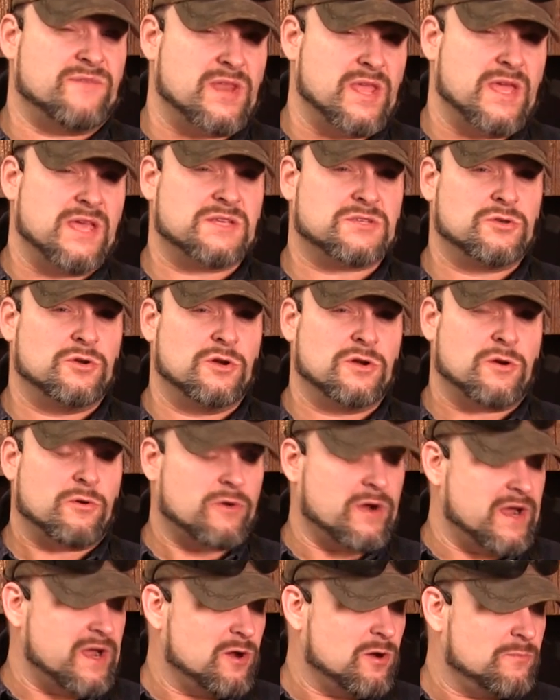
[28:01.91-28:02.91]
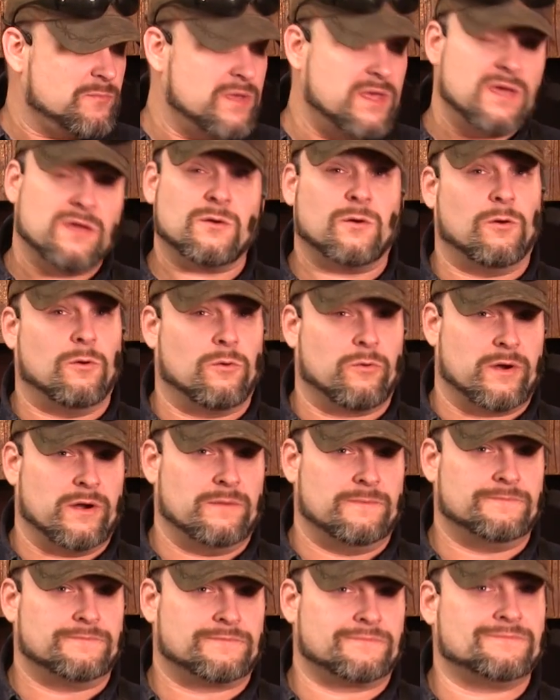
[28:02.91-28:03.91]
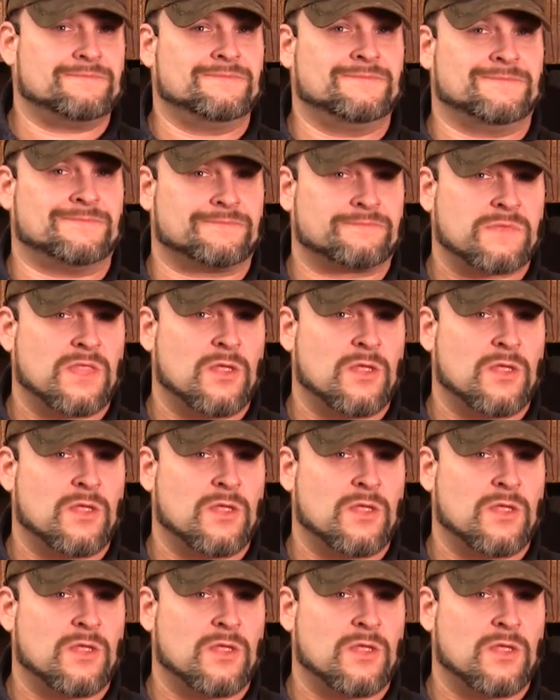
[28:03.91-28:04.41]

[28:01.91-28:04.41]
of an S hook or a hairpin or a